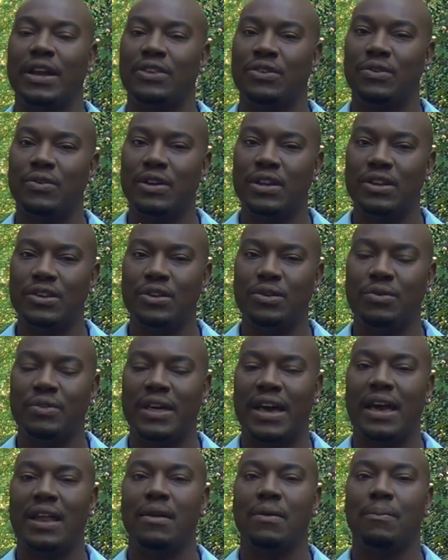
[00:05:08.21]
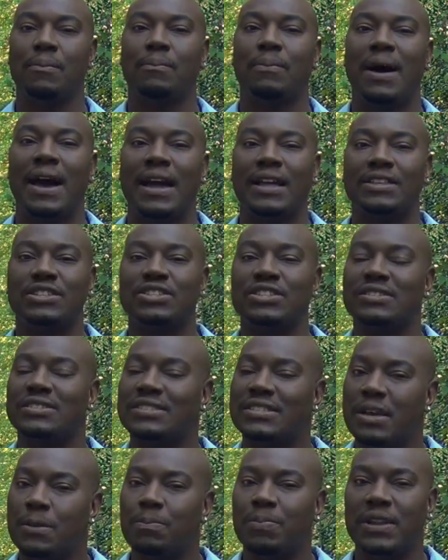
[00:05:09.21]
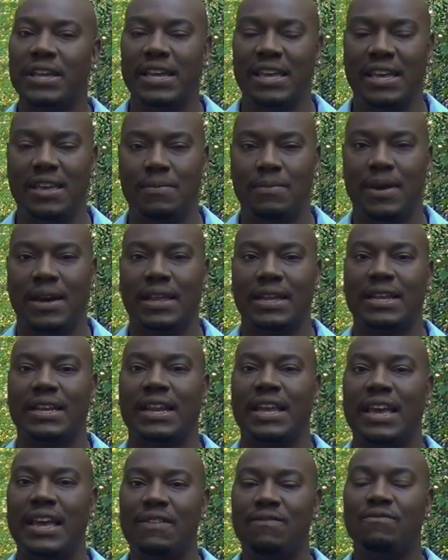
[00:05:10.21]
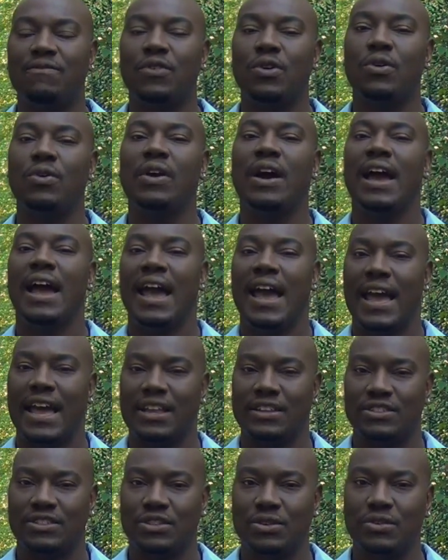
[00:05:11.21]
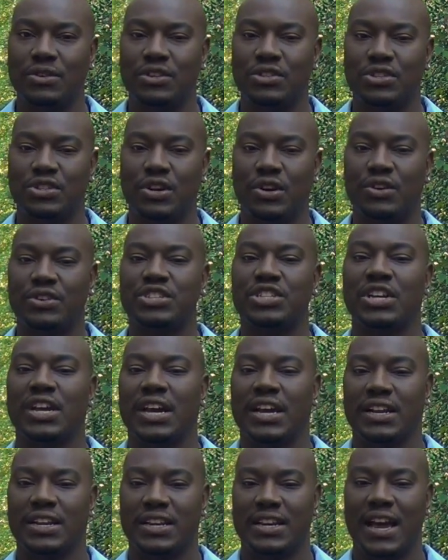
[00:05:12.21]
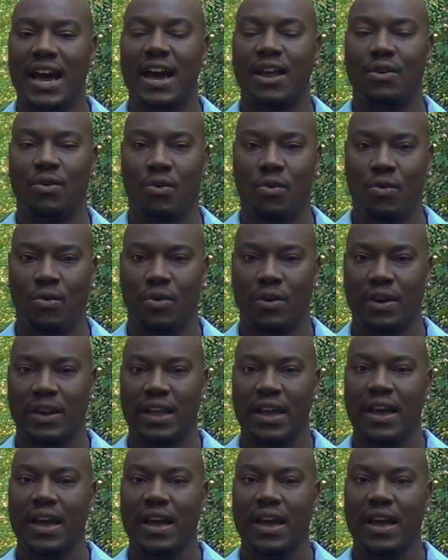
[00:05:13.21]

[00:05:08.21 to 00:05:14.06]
And you can do that by just simply emailing info at judahchurch.org.